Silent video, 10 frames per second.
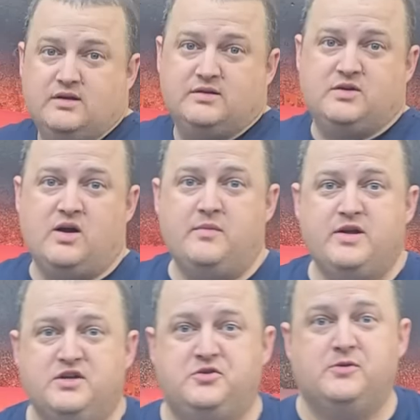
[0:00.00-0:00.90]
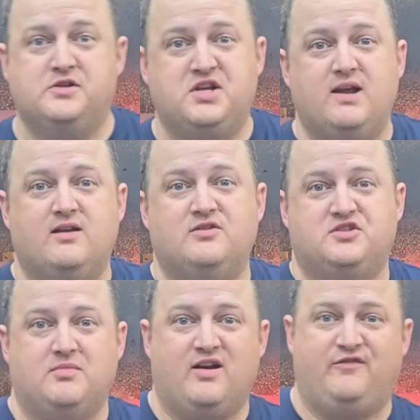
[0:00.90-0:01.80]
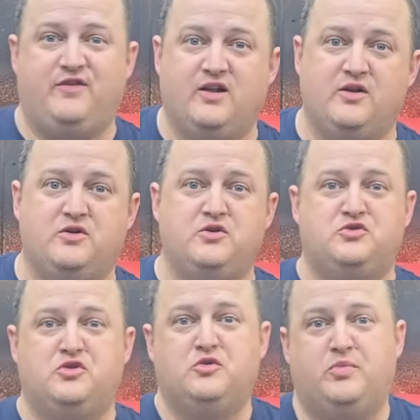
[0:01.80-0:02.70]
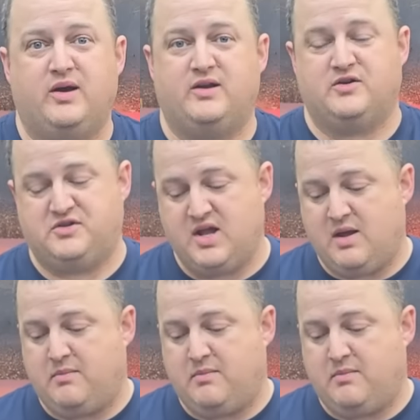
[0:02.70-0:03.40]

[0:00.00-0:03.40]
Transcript: So I'm going to issue a challenge to my fellow YouTube painters.